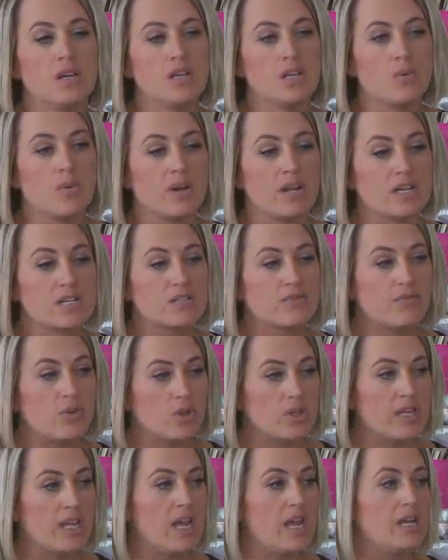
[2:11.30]
You want to
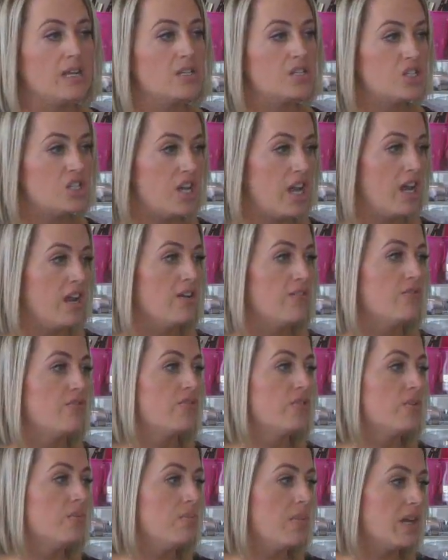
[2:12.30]
exfoliate, shave,
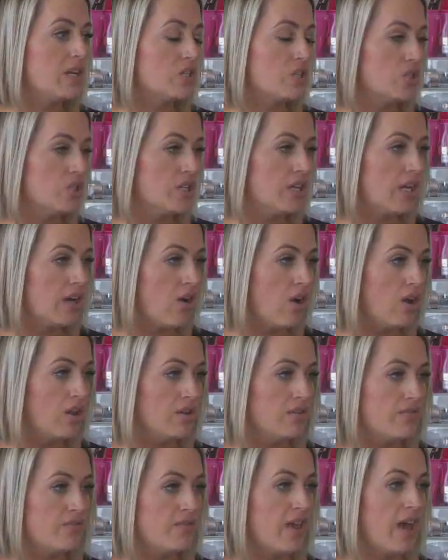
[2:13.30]
make sure you get all
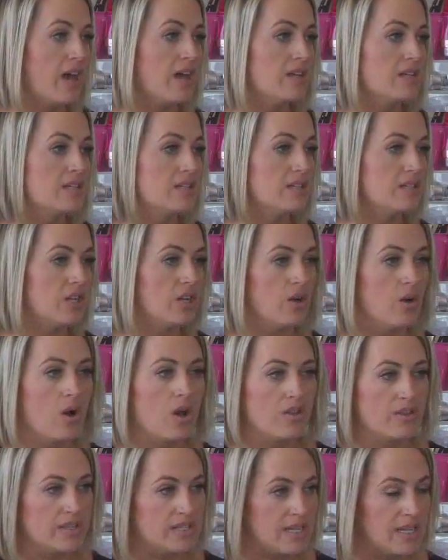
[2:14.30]
of that, you know,
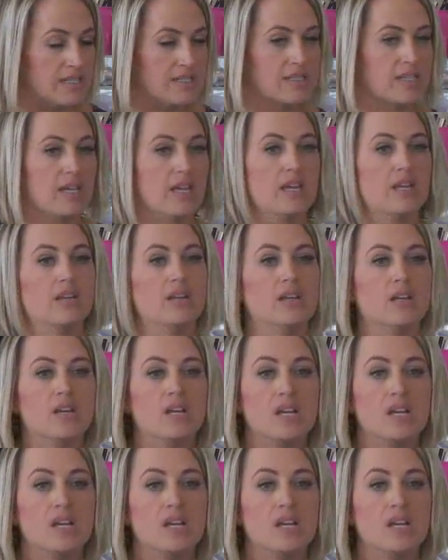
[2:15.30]
all the dead skin,